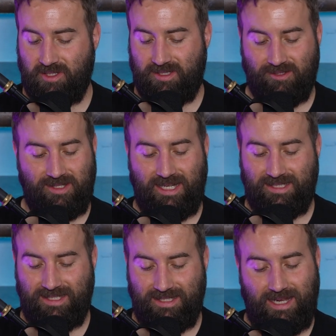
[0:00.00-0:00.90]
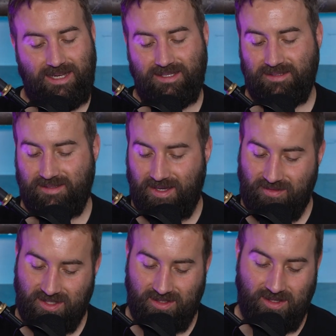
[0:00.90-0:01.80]
until
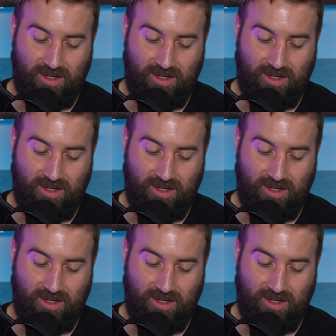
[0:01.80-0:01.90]
1997,